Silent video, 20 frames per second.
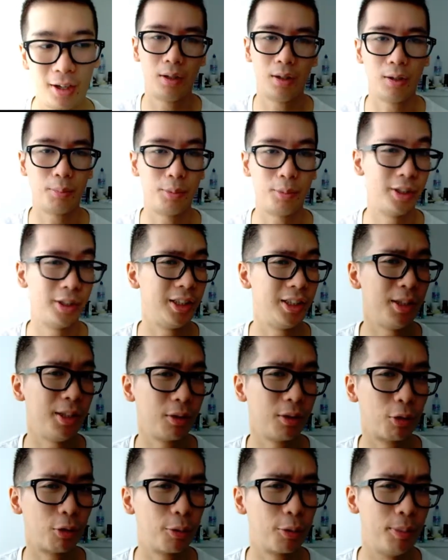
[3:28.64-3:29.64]
but she didn't
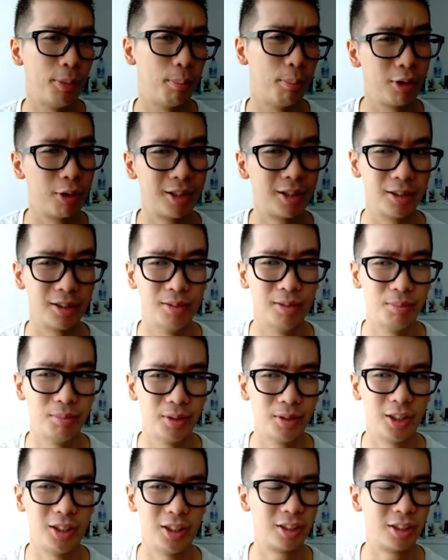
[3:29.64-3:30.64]
grow up in Britain, she
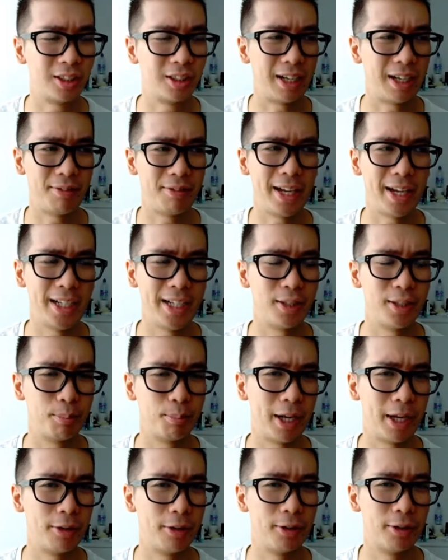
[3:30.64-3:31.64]
doesn't have Asian
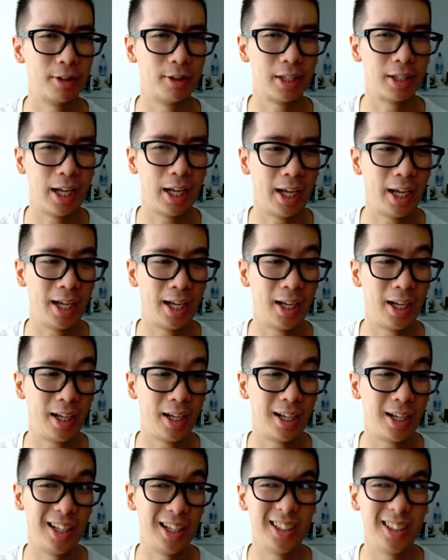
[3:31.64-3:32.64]
parents,
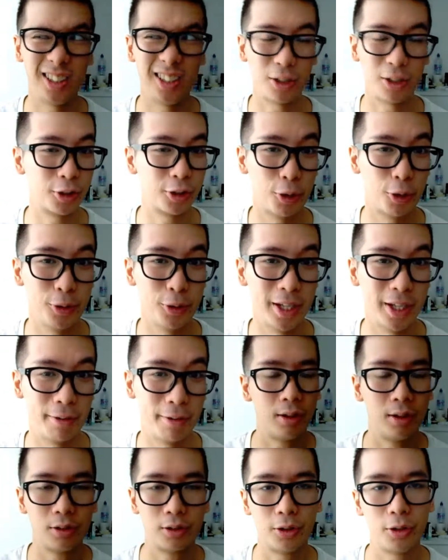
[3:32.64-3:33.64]
and she's not tone deaf.
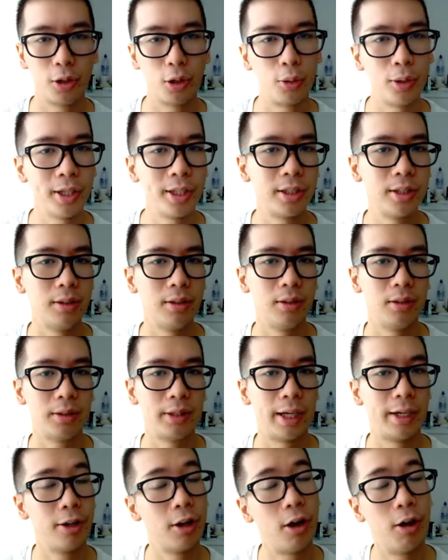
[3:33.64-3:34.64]
So the question
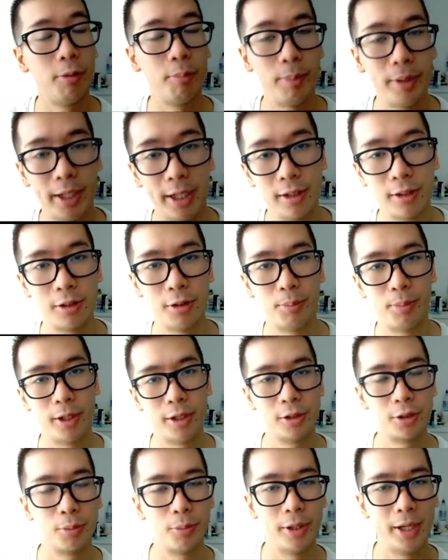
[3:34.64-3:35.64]
cannot be answered by
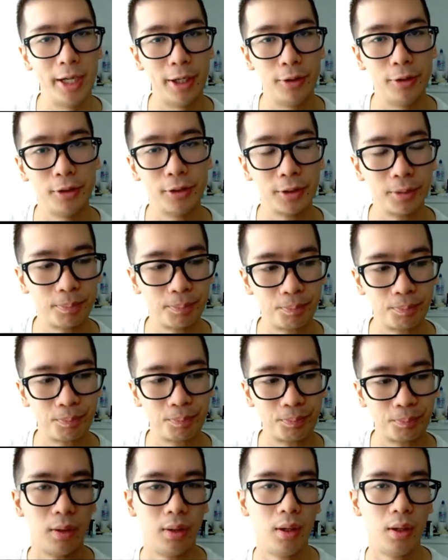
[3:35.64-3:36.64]
someone else.
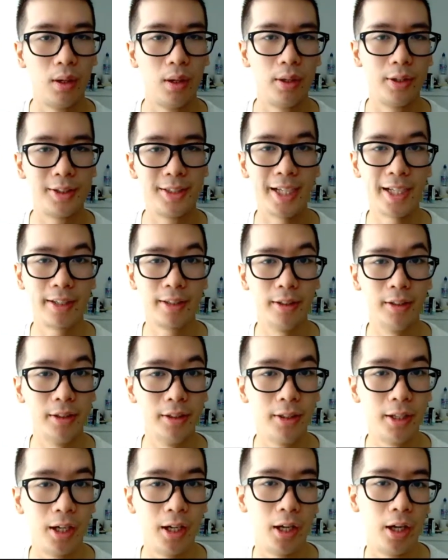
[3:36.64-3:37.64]
Second,
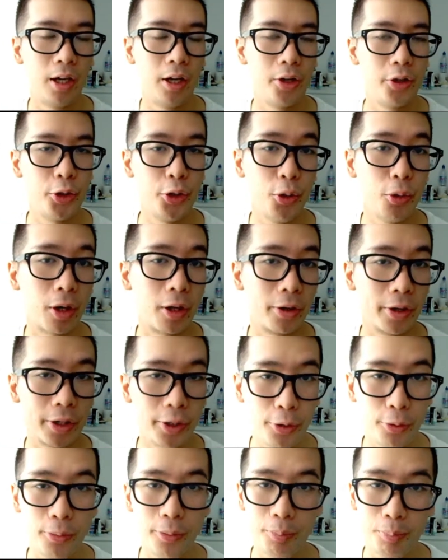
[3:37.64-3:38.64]
you are a
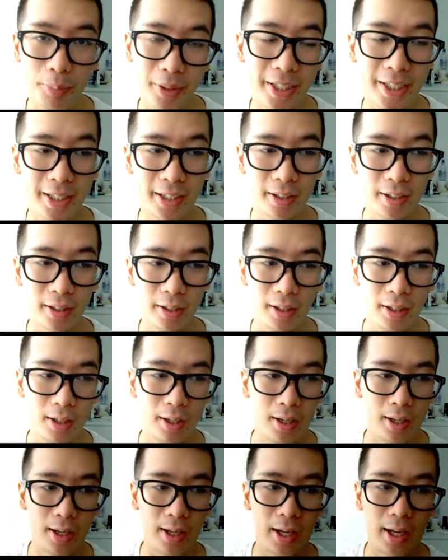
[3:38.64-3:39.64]
human being,
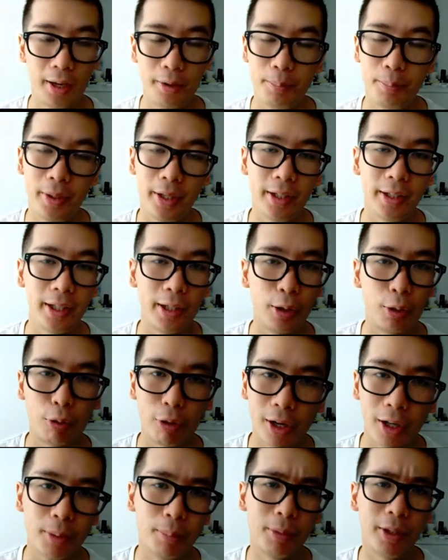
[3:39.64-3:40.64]
and being the
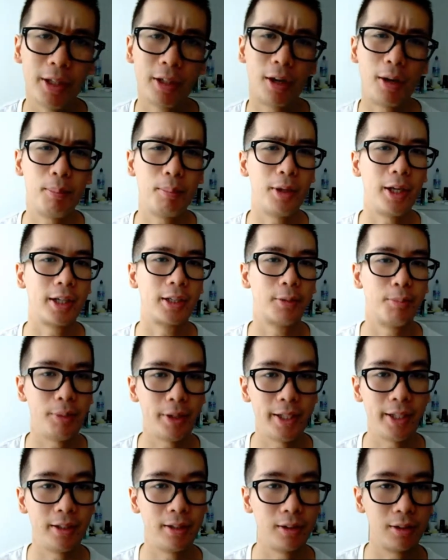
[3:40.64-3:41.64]
incredibly complex
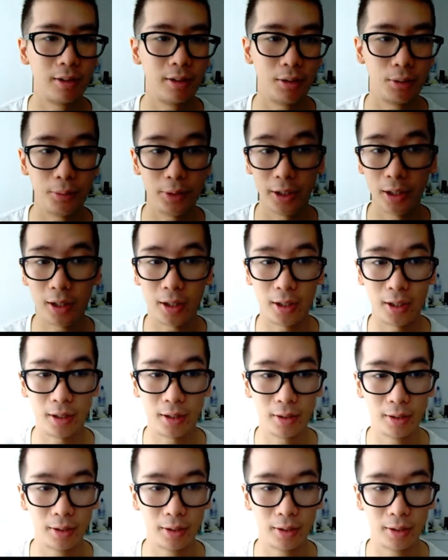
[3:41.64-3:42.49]
beings that we are,